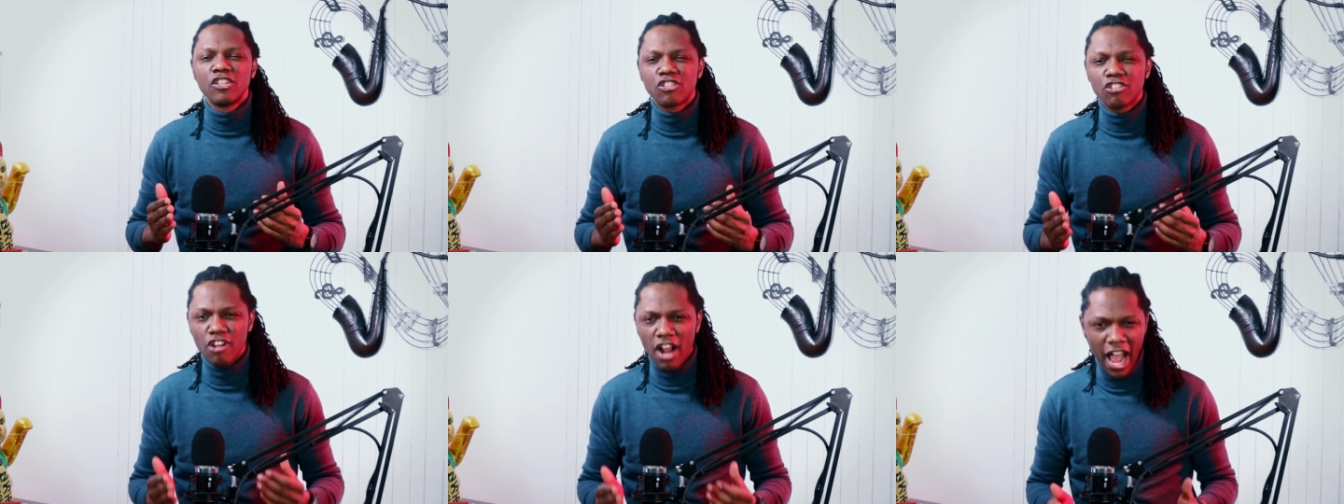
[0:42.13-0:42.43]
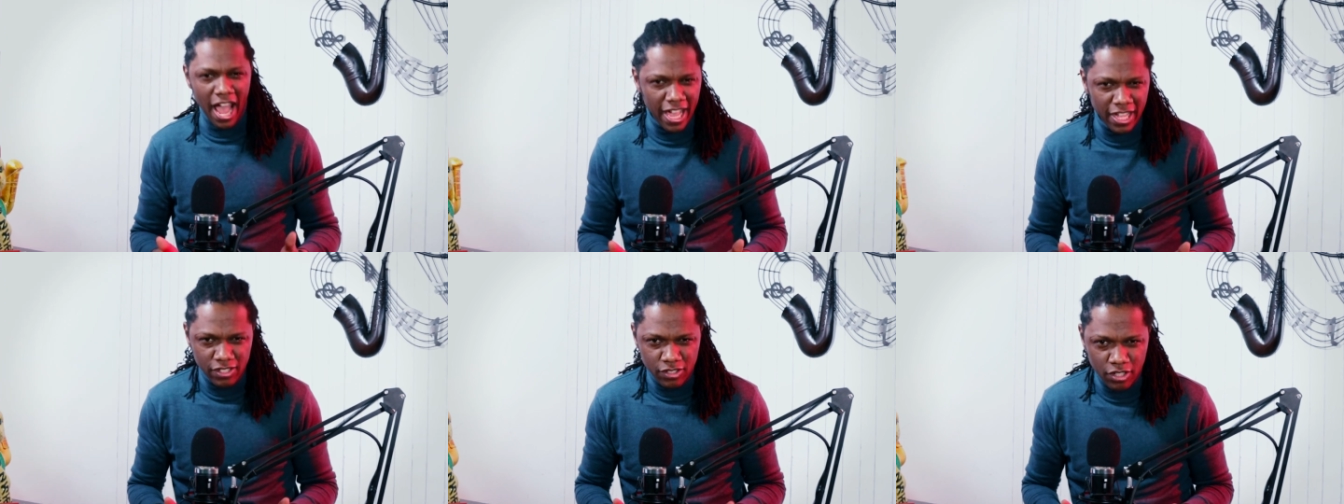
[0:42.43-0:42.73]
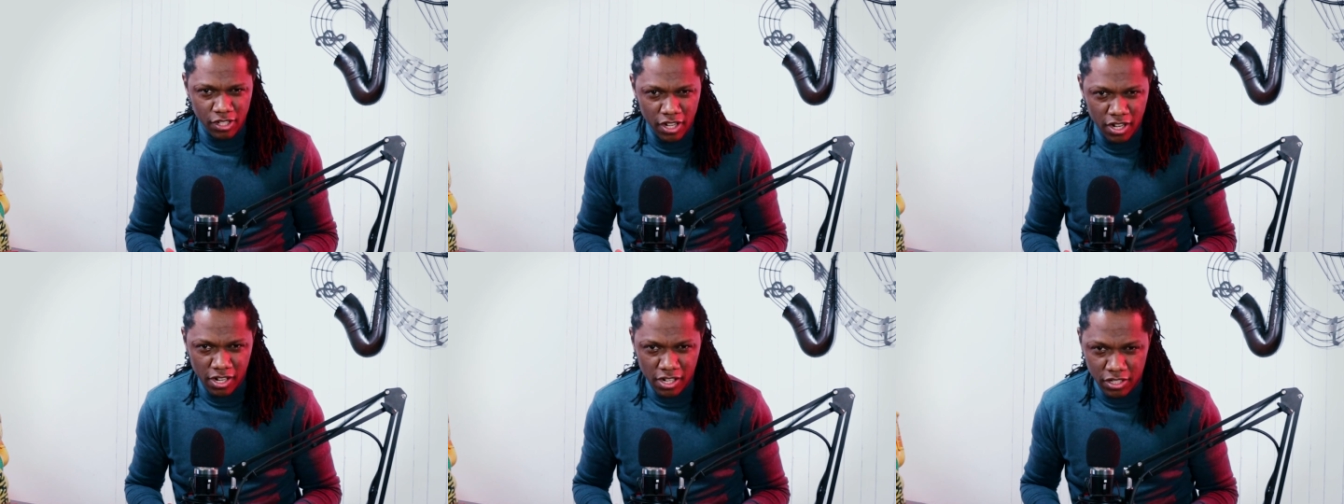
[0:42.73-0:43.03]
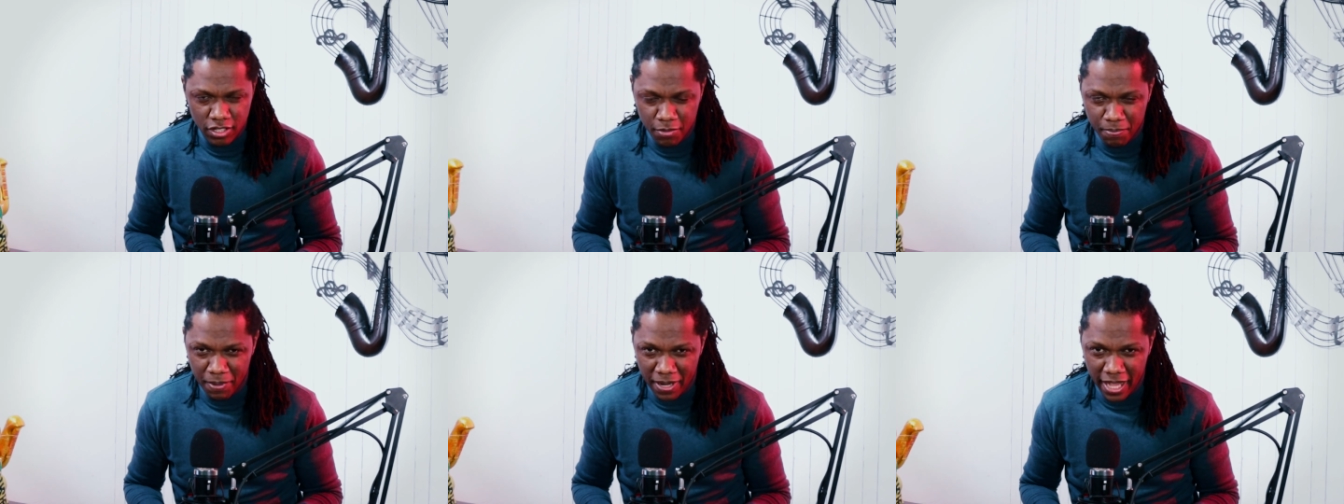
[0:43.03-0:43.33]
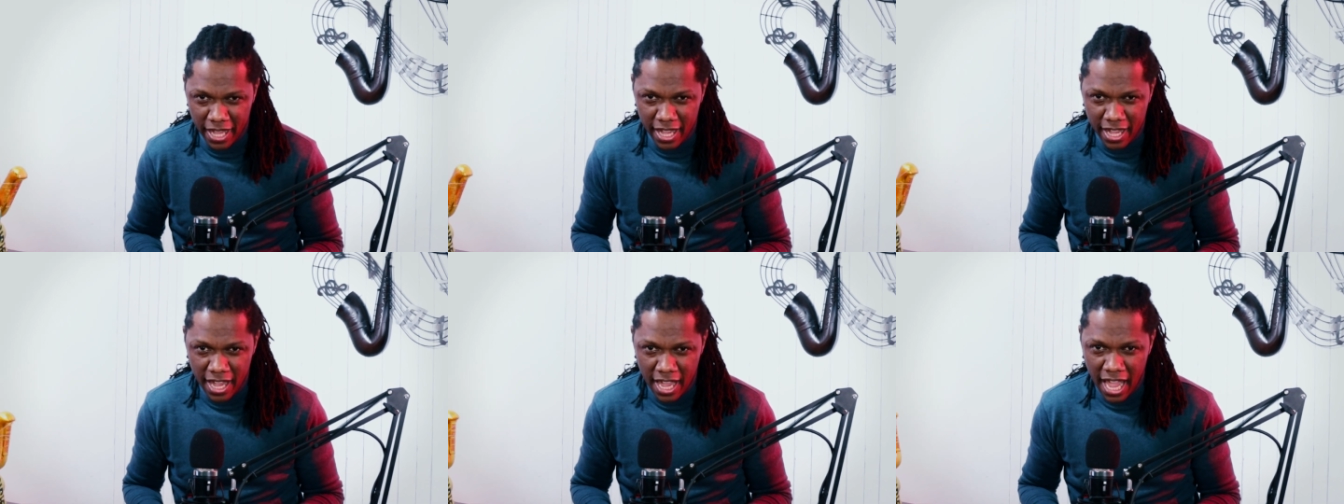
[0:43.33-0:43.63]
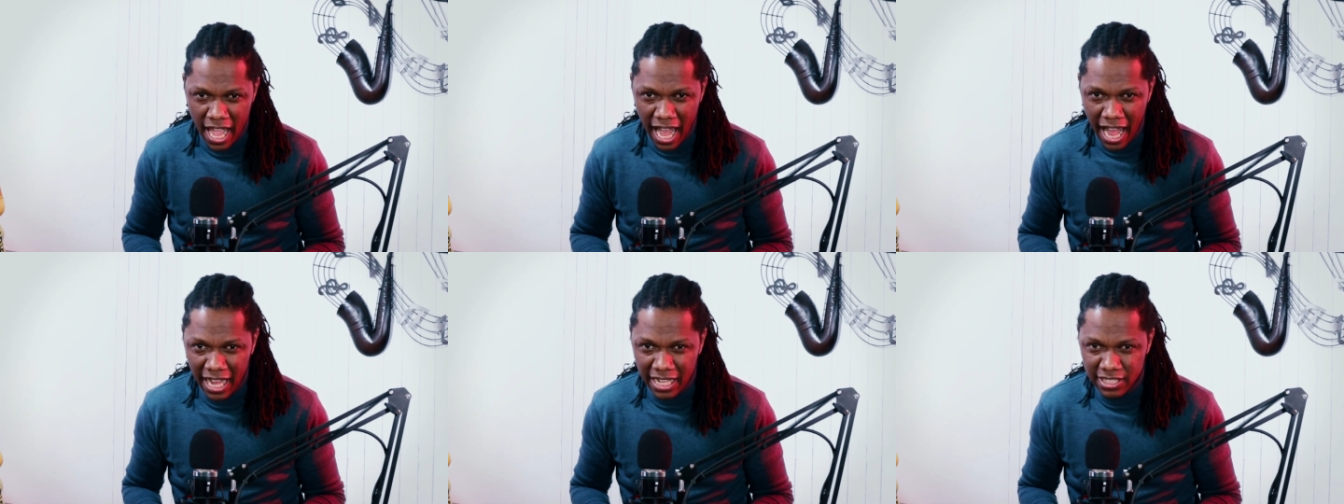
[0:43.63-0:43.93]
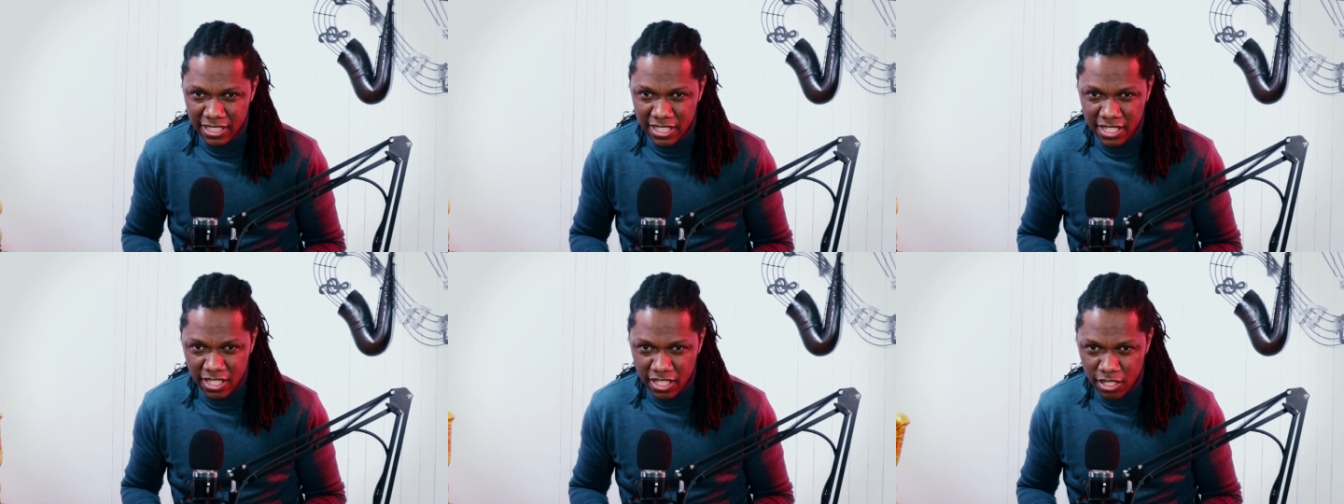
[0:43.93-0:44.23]
trying to learn to play
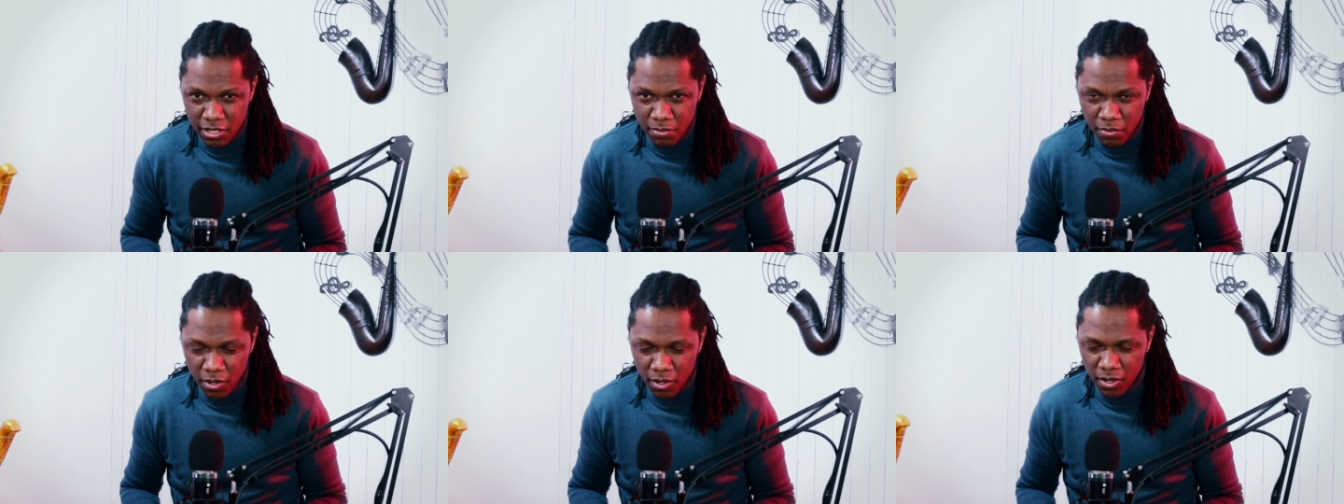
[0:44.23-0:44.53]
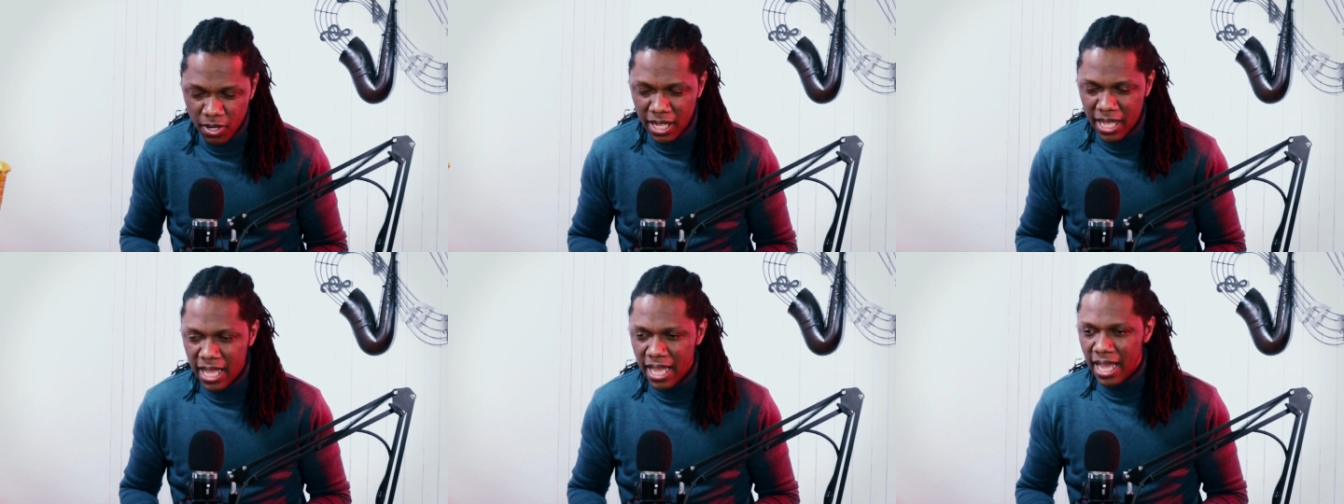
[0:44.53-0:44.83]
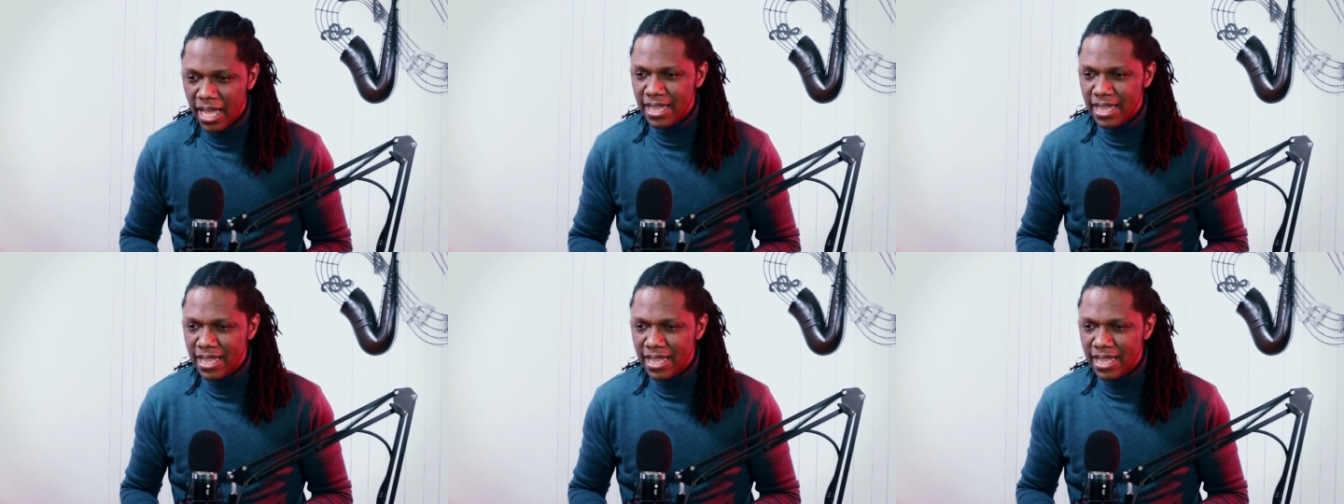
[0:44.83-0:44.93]
Altissimo,